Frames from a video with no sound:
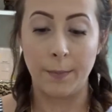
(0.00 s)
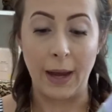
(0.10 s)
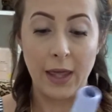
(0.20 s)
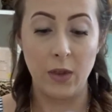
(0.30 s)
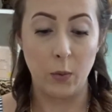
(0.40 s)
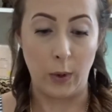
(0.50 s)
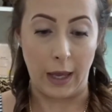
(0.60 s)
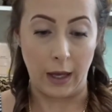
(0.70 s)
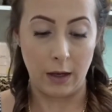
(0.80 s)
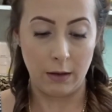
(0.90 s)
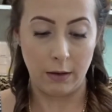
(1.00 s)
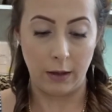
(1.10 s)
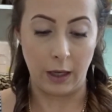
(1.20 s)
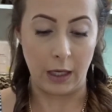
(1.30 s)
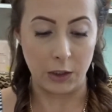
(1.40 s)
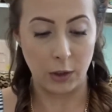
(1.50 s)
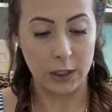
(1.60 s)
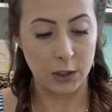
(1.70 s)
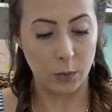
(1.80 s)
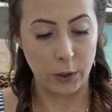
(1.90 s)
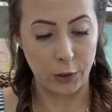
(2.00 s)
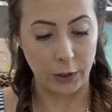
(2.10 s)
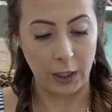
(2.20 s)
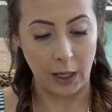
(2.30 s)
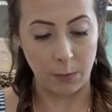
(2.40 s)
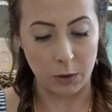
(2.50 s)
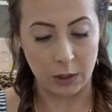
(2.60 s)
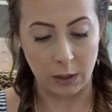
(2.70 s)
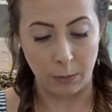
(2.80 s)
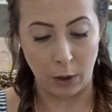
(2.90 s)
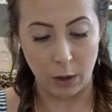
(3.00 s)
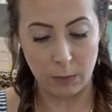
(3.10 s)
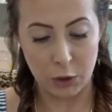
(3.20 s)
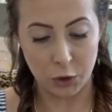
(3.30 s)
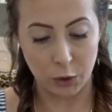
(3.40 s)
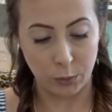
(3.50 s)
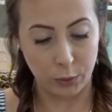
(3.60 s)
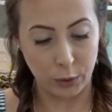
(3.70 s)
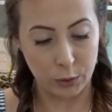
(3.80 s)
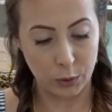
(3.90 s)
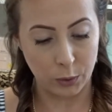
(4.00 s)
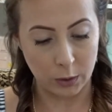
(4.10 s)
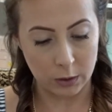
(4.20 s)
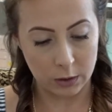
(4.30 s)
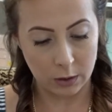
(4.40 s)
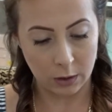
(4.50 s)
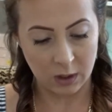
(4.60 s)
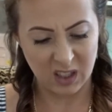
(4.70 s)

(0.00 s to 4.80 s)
By the way, in case you guys are wondering, I'm using the Paul Mitchell Pro Tools.